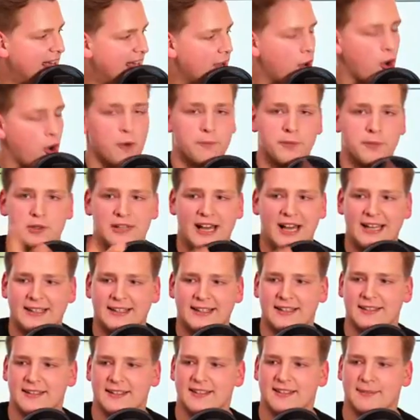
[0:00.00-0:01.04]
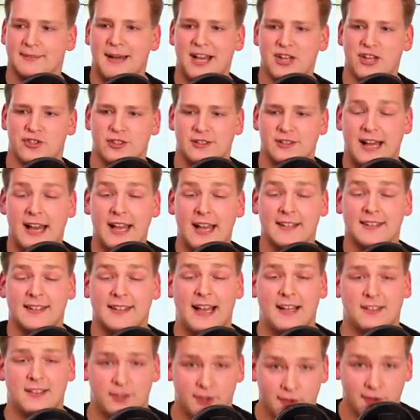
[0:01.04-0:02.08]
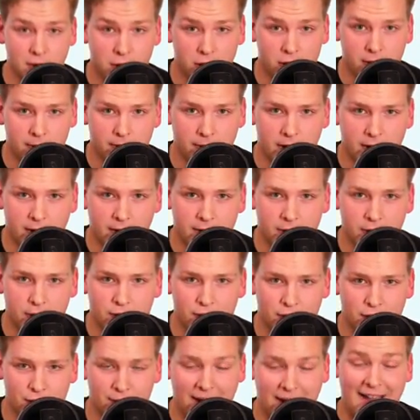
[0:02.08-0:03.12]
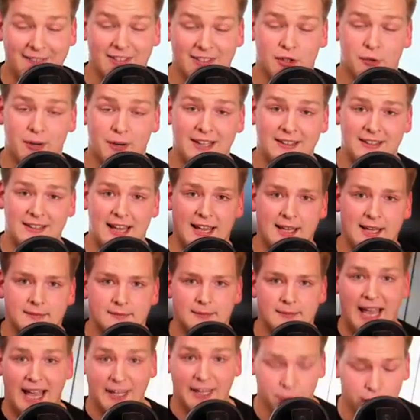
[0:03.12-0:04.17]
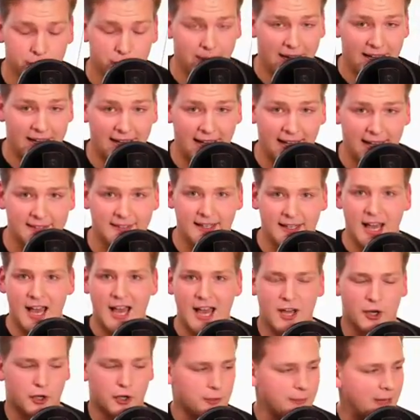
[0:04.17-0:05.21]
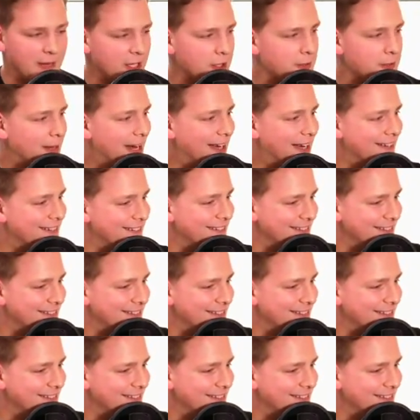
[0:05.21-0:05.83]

Hope you liked it. Smash the likes and see you all very, very soon. Have a great day and goodbye, guys. Goodbye, goodbye.